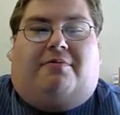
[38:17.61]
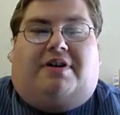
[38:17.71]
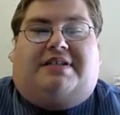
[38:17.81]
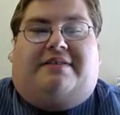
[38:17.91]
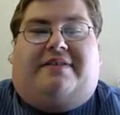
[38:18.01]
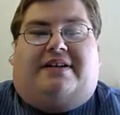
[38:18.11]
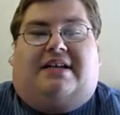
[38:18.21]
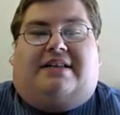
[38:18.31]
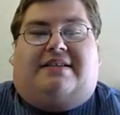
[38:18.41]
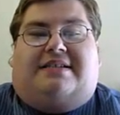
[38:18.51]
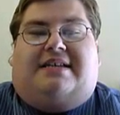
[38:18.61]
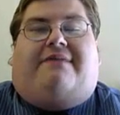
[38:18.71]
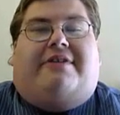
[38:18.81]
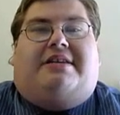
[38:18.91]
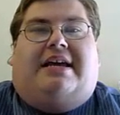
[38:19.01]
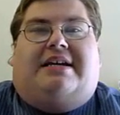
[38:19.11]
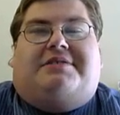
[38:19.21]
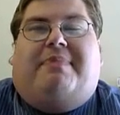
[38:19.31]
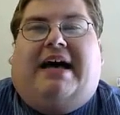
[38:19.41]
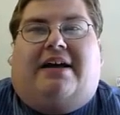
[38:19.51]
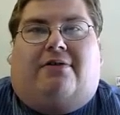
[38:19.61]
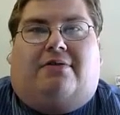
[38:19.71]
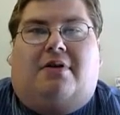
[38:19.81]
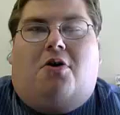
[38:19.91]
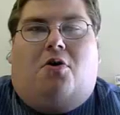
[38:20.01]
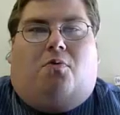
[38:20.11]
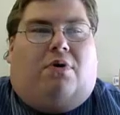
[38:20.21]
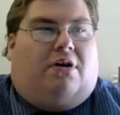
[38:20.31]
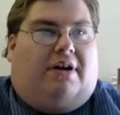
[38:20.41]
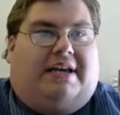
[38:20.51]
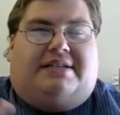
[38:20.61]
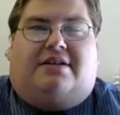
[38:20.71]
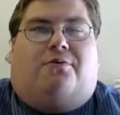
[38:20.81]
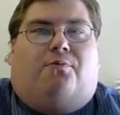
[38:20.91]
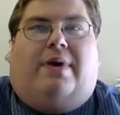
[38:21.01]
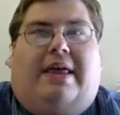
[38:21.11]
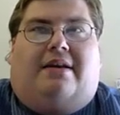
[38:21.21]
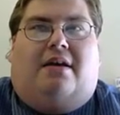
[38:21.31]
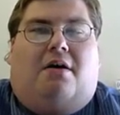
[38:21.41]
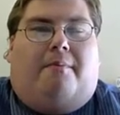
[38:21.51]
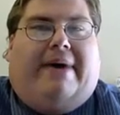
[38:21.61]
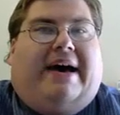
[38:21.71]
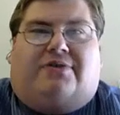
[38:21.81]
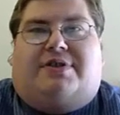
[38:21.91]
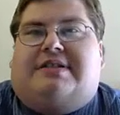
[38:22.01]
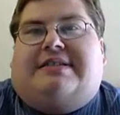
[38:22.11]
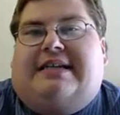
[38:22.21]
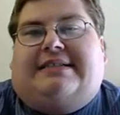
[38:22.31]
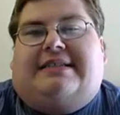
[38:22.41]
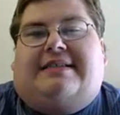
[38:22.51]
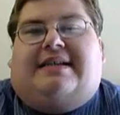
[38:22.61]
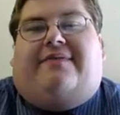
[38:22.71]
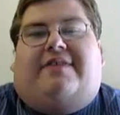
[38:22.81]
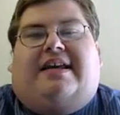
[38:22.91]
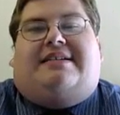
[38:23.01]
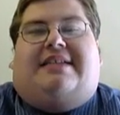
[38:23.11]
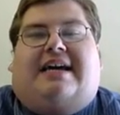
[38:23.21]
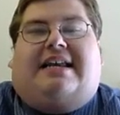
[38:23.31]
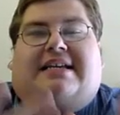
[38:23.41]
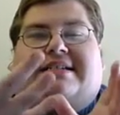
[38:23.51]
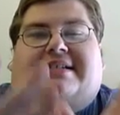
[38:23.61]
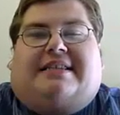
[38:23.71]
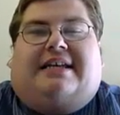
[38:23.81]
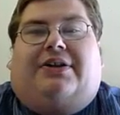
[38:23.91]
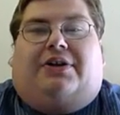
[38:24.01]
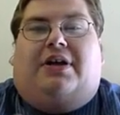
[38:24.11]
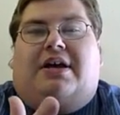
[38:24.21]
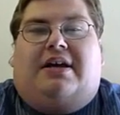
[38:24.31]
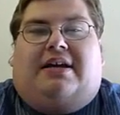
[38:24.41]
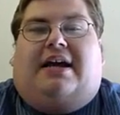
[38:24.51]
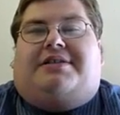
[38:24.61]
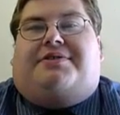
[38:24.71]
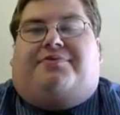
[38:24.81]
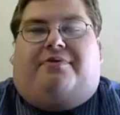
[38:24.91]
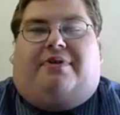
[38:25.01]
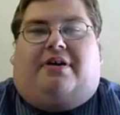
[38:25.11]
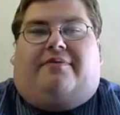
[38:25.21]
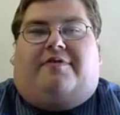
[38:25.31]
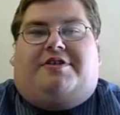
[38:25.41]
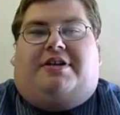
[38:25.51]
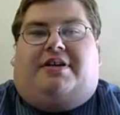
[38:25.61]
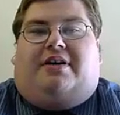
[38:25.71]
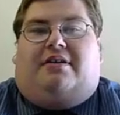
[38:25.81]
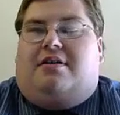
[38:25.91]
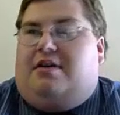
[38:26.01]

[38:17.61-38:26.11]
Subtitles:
We're going to see things like the 7 Days Battle, where he's going to win battles on 6 of the 7 days, and he still gets thrown out of Virginia.